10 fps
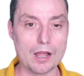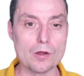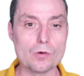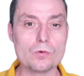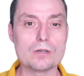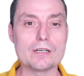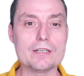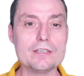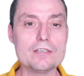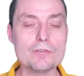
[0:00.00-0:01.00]
Hello,
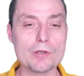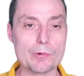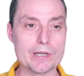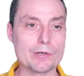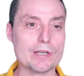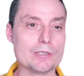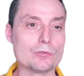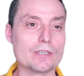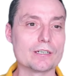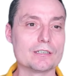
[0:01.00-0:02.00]
in this video we're going to
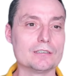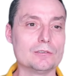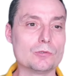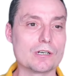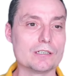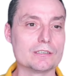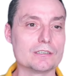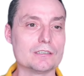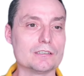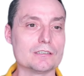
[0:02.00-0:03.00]
take a look at
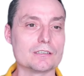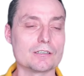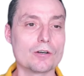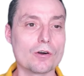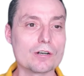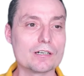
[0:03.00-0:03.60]
Groq.